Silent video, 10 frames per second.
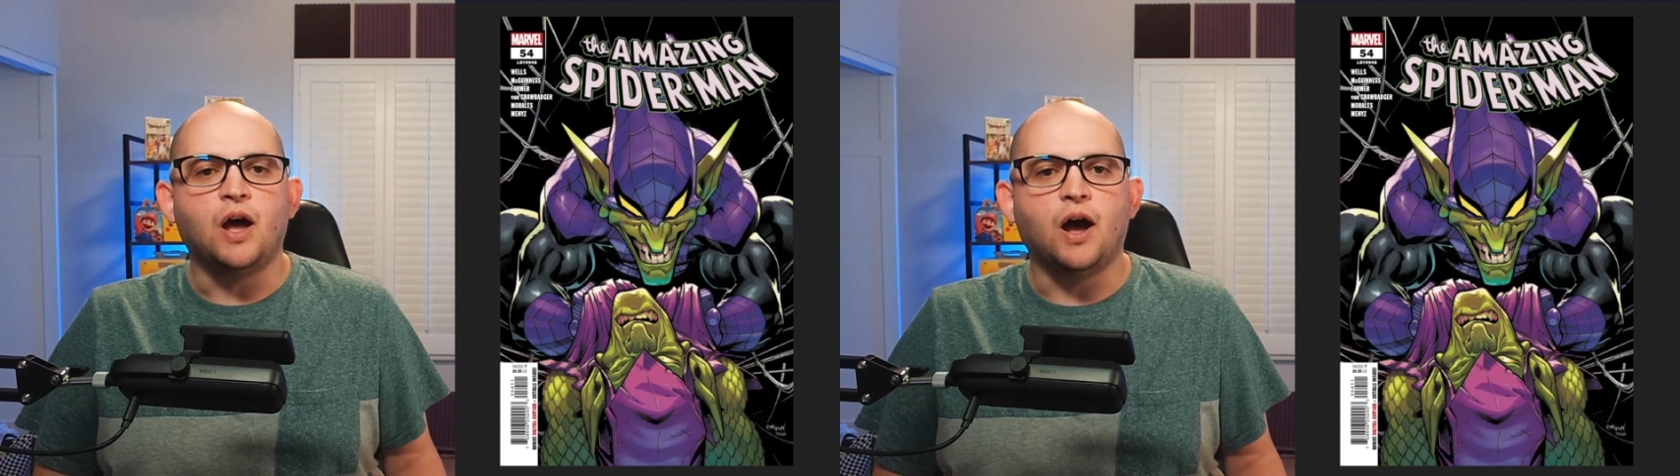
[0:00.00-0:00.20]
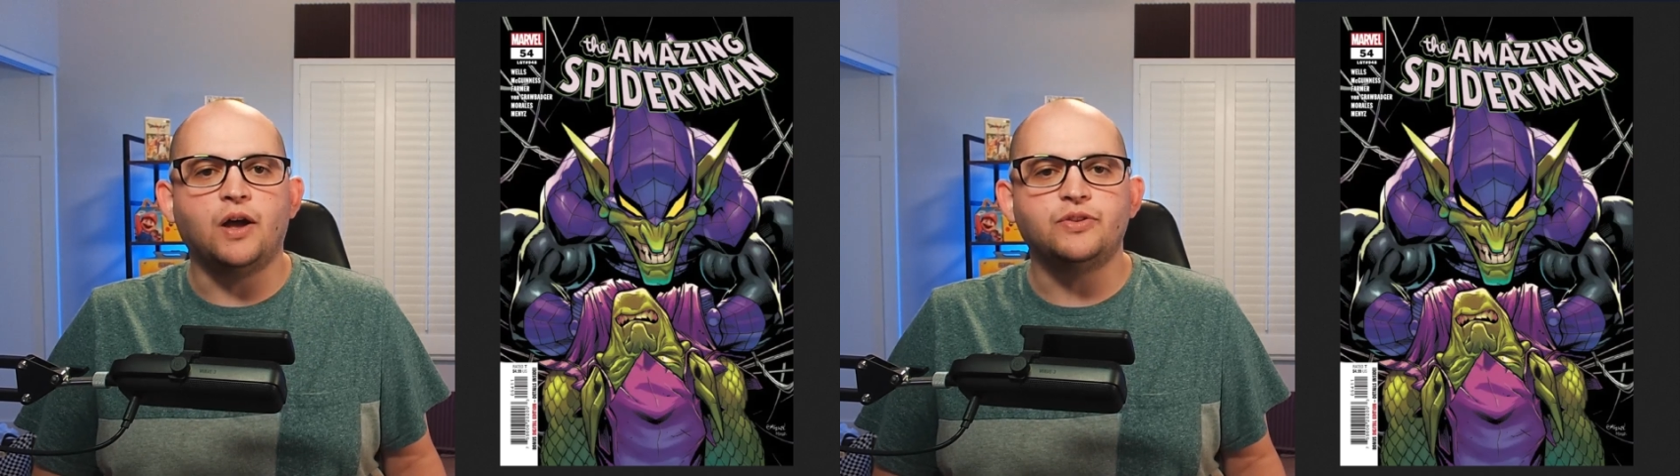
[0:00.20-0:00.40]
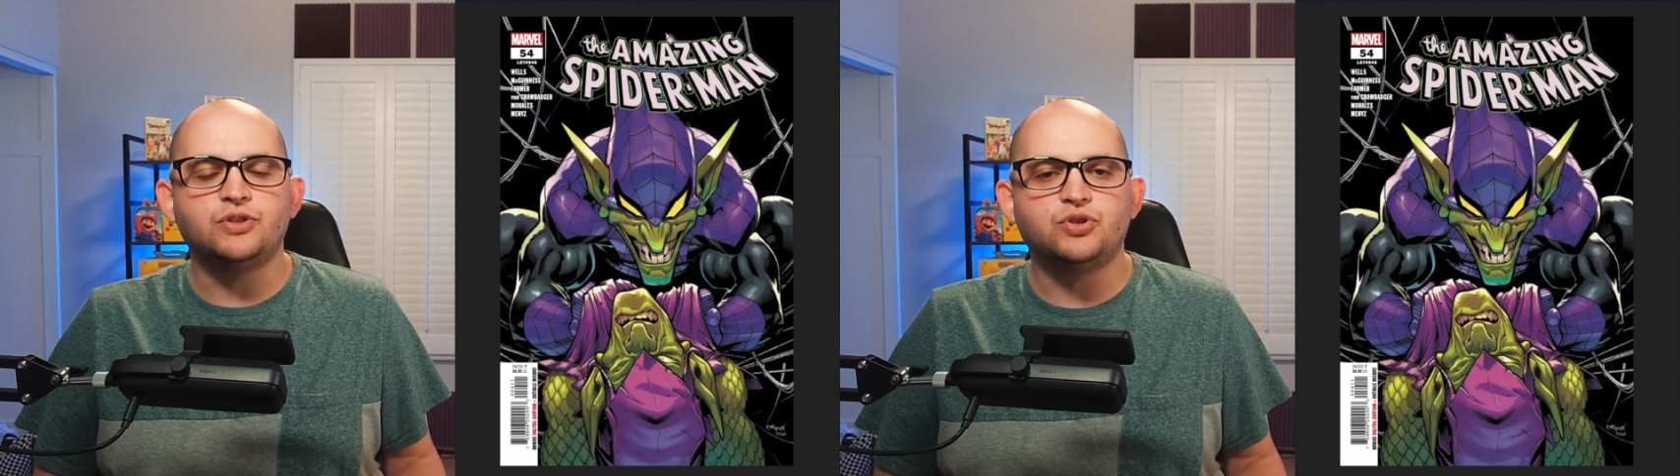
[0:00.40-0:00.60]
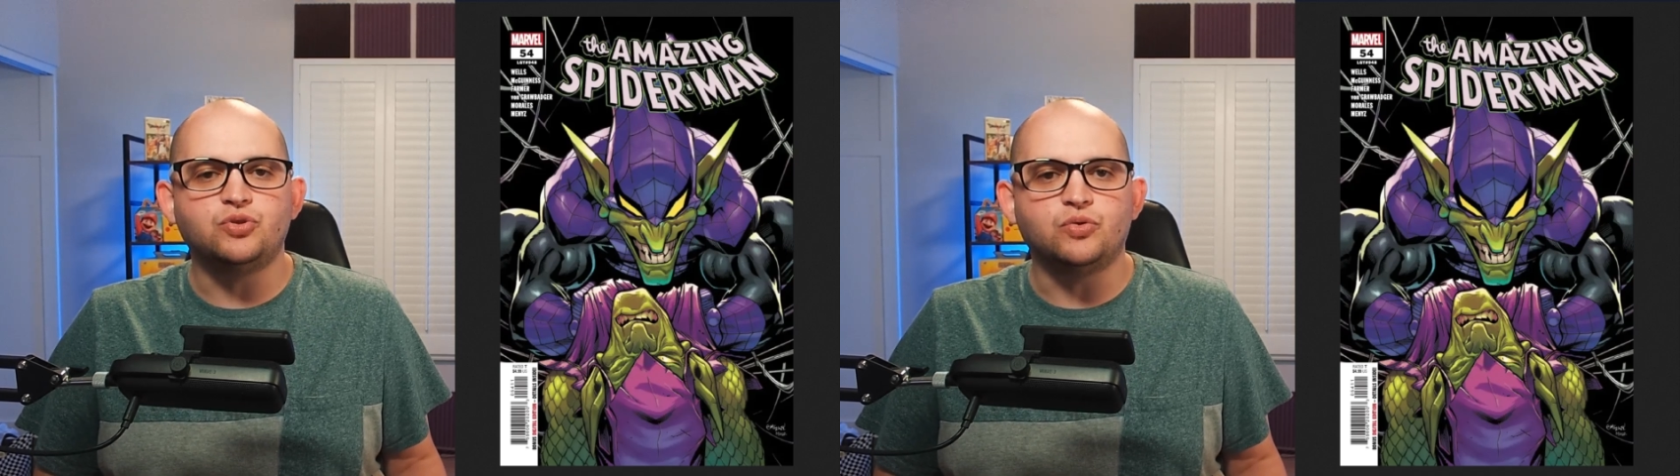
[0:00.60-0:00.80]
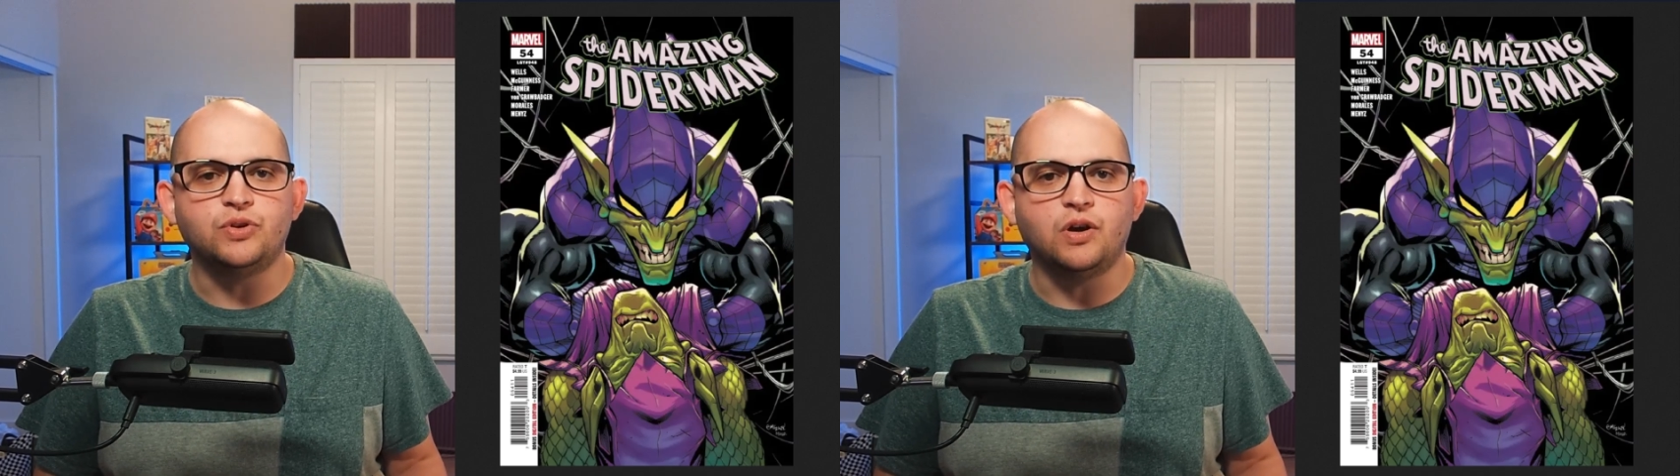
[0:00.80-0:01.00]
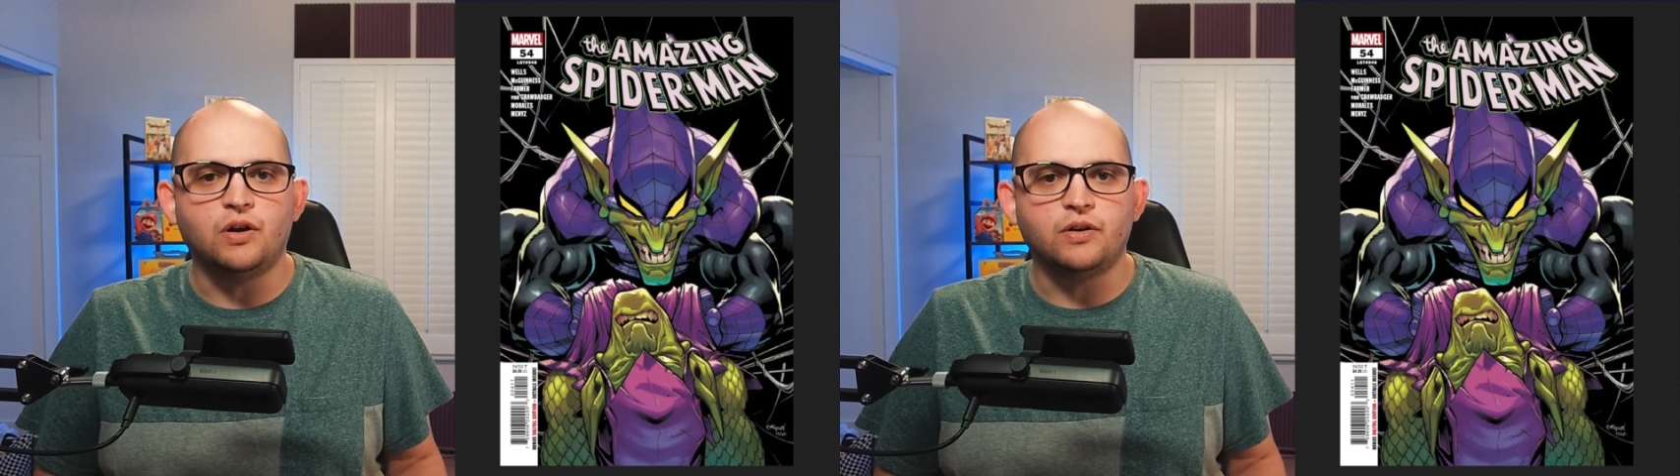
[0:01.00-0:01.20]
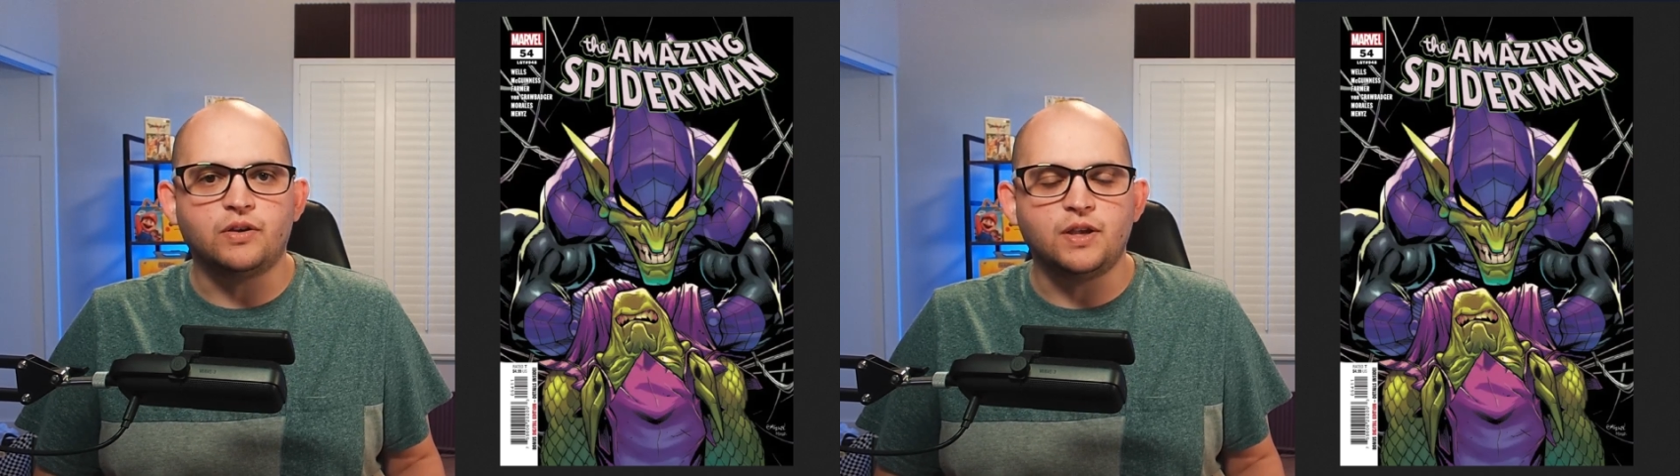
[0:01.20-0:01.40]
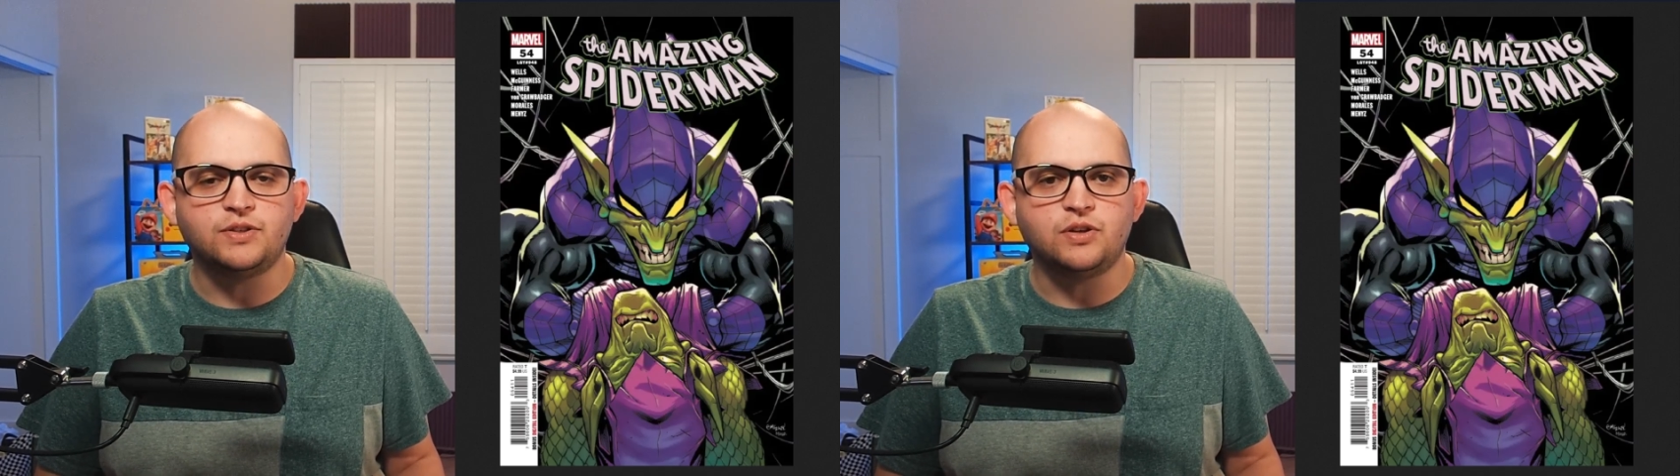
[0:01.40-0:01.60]
on this story
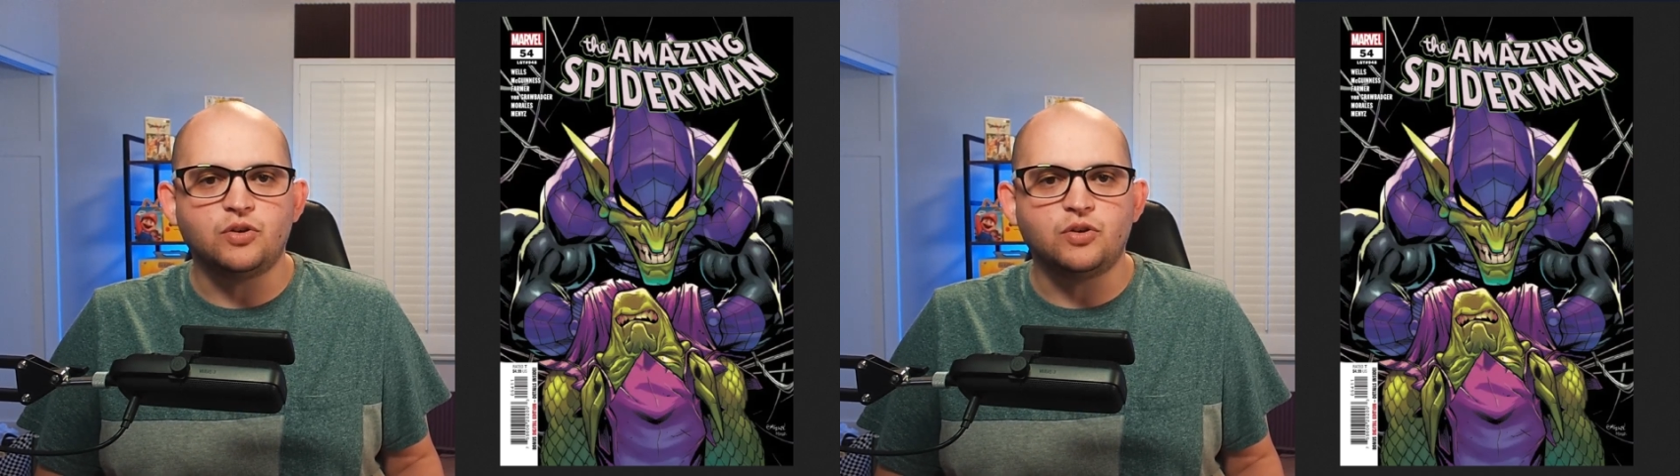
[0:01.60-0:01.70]
arc is an